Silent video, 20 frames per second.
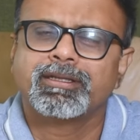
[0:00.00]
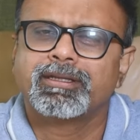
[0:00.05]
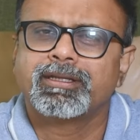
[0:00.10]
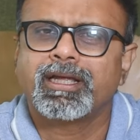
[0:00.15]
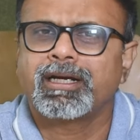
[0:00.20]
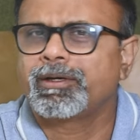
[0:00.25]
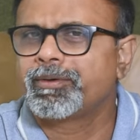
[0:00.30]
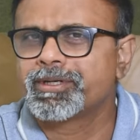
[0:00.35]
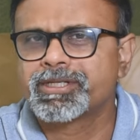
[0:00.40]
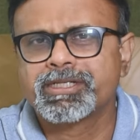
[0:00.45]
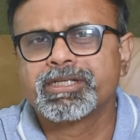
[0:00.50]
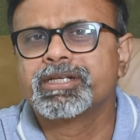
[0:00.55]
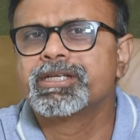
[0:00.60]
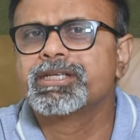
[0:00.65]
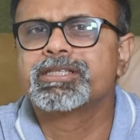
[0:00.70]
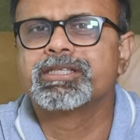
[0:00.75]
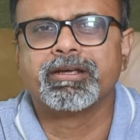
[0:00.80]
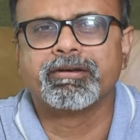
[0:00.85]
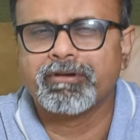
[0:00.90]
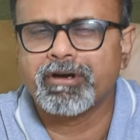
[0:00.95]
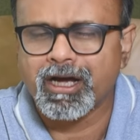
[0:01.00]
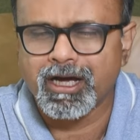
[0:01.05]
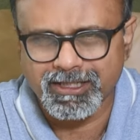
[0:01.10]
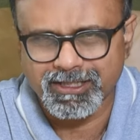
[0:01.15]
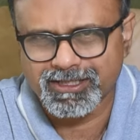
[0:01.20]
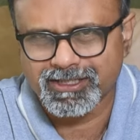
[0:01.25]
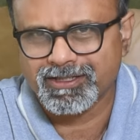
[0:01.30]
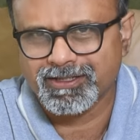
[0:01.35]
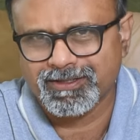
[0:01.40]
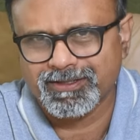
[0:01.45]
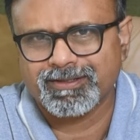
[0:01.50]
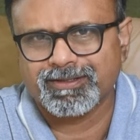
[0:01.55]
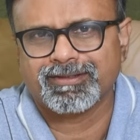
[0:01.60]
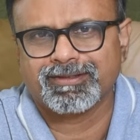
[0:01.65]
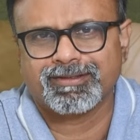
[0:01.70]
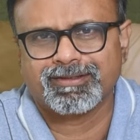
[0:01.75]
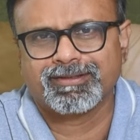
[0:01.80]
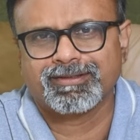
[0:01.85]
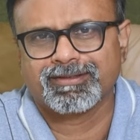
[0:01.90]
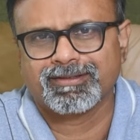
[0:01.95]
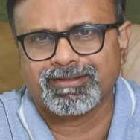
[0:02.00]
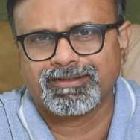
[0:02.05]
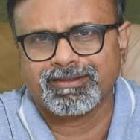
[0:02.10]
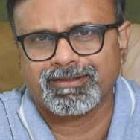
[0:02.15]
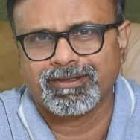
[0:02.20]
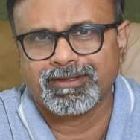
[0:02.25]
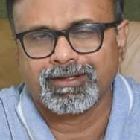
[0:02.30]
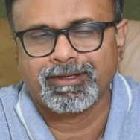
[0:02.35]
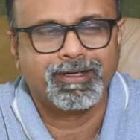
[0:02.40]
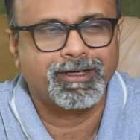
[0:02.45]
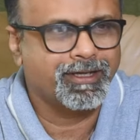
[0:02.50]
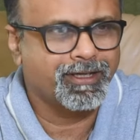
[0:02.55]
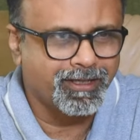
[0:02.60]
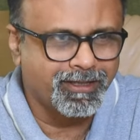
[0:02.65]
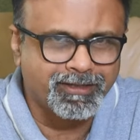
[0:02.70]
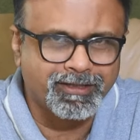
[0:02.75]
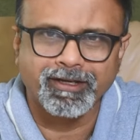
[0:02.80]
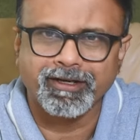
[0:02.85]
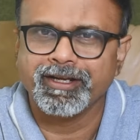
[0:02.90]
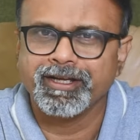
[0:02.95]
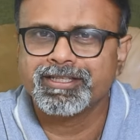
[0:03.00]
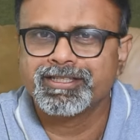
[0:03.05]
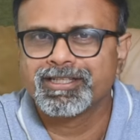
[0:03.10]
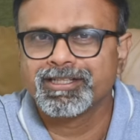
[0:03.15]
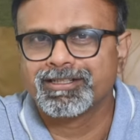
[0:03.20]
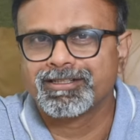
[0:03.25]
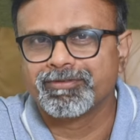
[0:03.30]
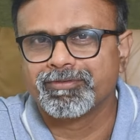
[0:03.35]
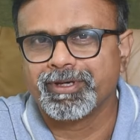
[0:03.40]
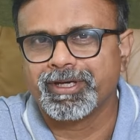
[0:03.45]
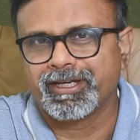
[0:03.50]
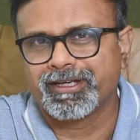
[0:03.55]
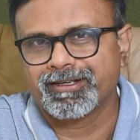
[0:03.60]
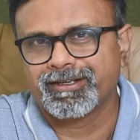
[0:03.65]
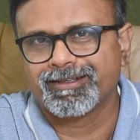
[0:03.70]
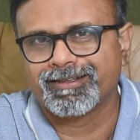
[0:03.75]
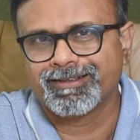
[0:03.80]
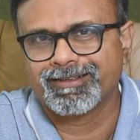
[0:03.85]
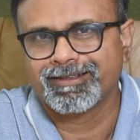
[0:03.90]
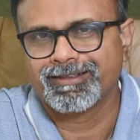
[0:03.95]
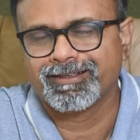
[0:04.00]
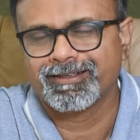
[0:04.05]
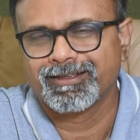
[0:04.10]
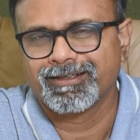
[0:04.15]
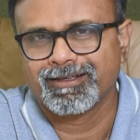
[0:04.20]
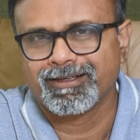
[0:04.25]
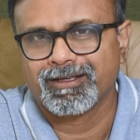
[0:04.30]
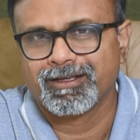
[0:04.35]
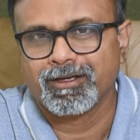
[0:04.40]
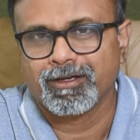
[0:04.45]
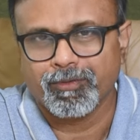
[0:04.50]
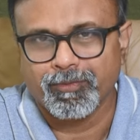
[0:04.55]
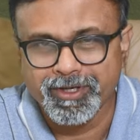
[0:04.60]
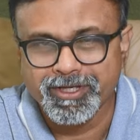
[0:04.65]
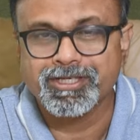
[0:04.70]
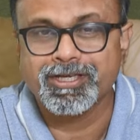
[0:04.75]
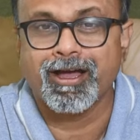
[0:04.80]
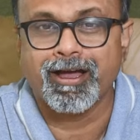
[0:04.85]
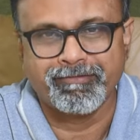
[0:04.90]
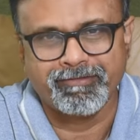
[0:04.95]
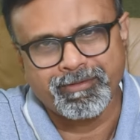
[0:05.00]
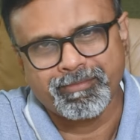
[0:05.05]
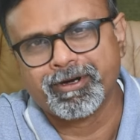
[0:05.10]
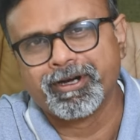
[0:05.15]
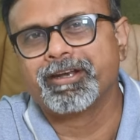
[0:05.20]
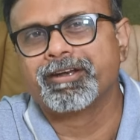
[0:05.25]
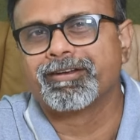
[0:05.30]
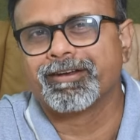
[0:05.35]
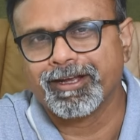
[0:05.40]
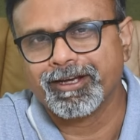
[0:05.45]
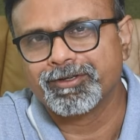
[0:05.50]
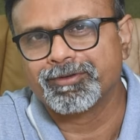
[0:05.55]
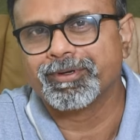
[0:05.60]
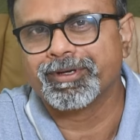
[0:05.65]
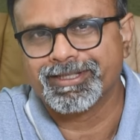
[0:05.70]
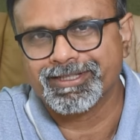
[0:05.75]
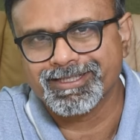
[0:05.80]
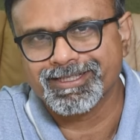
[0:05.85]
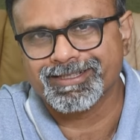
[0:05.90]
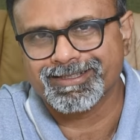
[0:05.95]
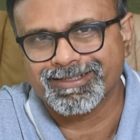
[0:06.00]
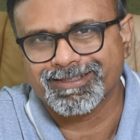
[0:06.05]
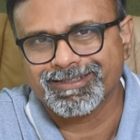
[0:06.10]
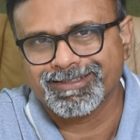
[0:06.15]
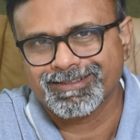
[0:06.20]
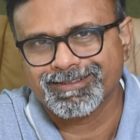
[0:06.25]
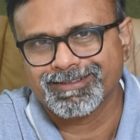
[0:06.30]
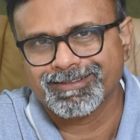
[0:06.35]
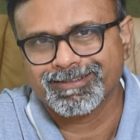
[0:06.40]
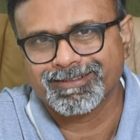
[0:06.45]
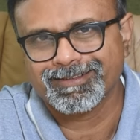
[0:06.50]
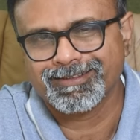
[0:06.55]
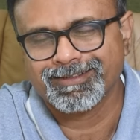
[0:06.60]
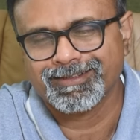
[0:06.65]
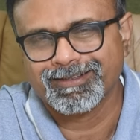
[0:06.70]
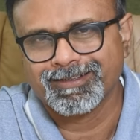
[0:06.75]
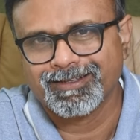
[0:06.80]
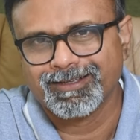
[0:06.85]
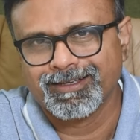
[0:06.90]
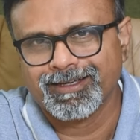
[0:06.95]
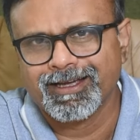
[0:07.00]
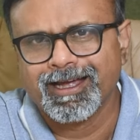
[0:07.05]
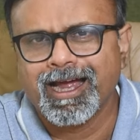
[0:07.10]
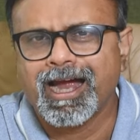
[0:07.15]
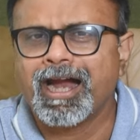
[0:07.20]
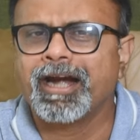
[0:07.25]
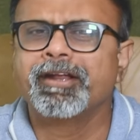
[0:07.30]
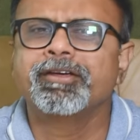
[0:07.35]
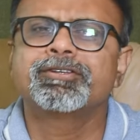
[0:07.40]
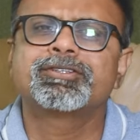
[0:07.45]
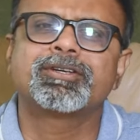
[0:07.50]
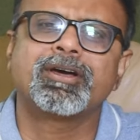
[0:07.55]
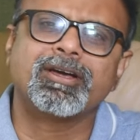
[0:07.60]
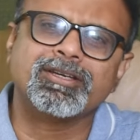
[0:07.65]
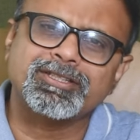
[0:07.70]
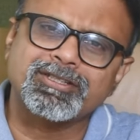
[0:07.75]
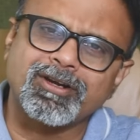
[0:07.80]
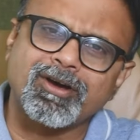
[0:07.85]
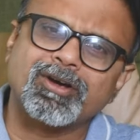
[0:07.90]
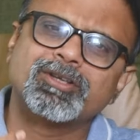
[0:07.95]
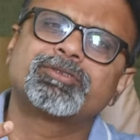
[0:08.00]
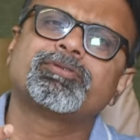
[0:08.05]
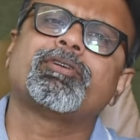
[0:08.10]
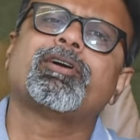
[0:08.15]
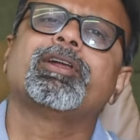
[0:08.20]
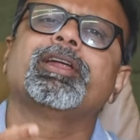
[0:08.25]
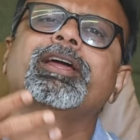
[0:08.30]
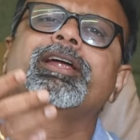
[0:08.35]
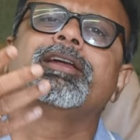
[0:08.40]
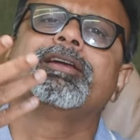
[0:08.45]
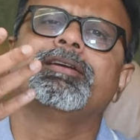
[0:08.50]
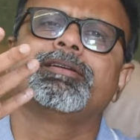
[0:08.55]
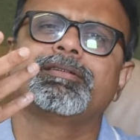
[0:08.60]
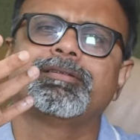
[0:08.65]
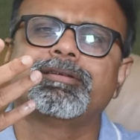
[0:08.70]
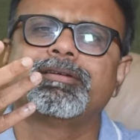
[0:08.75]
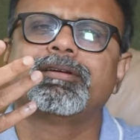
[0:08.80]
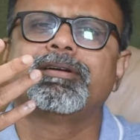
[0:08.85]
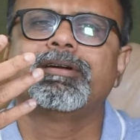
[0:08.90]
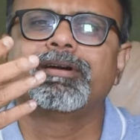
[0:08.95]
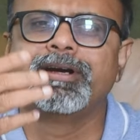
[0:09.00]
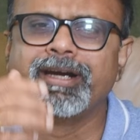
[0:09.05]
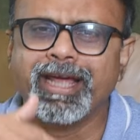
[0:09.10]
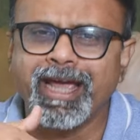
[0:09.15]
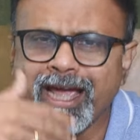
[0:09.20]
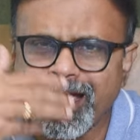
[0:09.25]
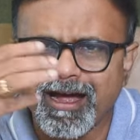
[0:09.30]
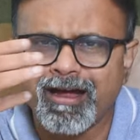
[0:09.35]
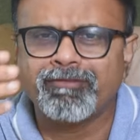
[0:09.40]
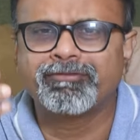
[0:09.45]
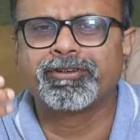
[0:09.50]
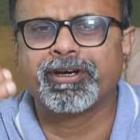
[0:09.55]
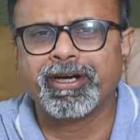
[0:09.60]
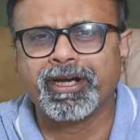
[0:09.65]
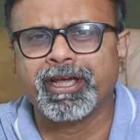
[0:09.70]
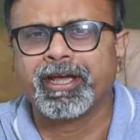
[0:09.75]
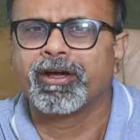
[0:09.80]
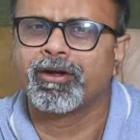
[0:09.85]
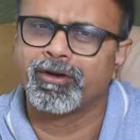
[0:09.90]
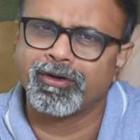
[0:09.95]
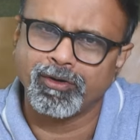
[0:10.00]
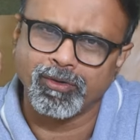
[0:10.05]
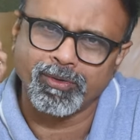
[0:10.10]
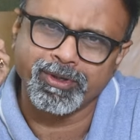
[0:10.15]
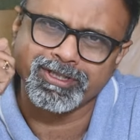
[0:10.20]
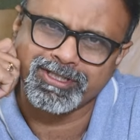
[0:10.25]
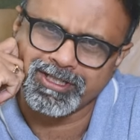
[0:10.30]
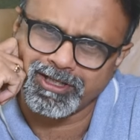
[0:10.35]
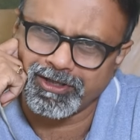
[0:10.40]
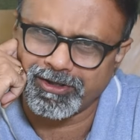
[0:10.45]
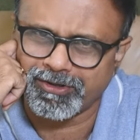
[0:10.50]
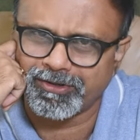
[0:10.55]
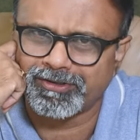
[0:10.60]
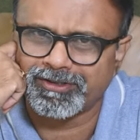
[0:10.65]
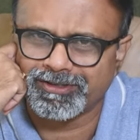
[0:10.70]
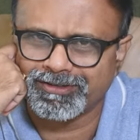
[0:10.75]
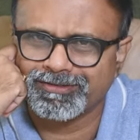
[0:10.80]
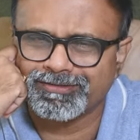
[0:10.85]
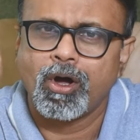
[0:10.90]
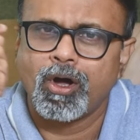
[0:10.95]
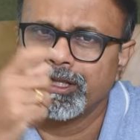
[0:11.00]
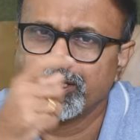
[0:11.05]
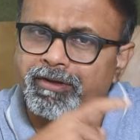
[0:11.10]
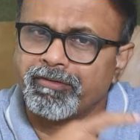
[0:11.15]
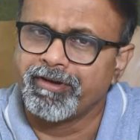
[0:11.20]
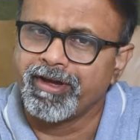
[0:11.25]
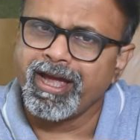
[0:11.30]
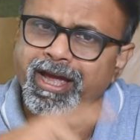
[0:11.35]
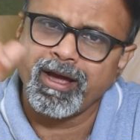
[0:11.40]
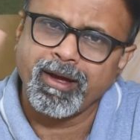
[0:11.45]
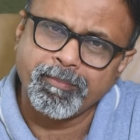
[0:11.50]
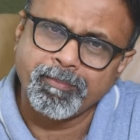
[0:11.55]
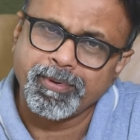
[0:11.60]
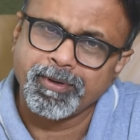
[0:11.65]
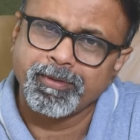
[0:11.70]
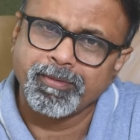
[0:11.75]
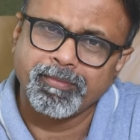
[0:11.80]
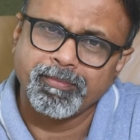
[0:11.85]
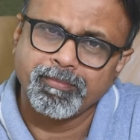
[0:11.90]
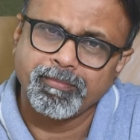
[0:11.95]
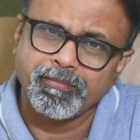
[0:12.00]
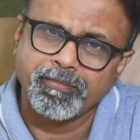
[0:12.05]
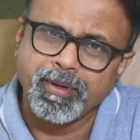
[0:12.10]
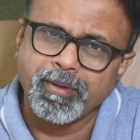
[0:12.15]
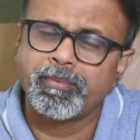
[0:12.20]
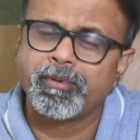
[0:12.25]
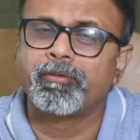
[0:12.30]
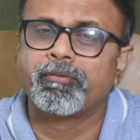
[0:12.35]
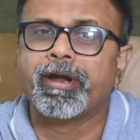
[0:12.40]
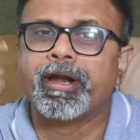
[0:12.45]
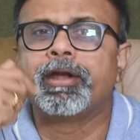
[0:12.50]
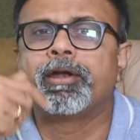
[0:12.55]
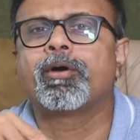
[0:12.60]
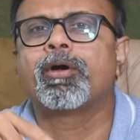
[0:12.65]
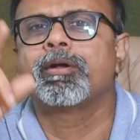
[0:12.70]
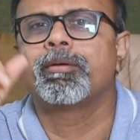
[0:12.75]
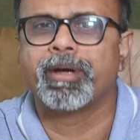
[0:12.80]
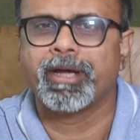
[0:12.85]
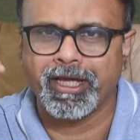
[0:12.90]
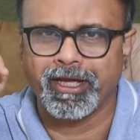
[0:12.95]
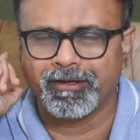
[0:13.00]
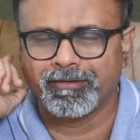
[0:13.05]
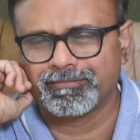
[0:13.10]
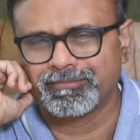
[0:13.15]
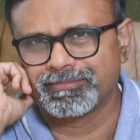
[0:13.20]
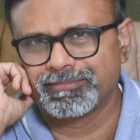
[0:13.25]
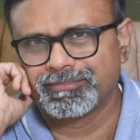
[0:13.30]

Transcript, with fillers: That question is never asked. In the recent week, we saw everybody trying to exit. And you saw stocks falling day after day on lower circuit. On the way up, people went on buying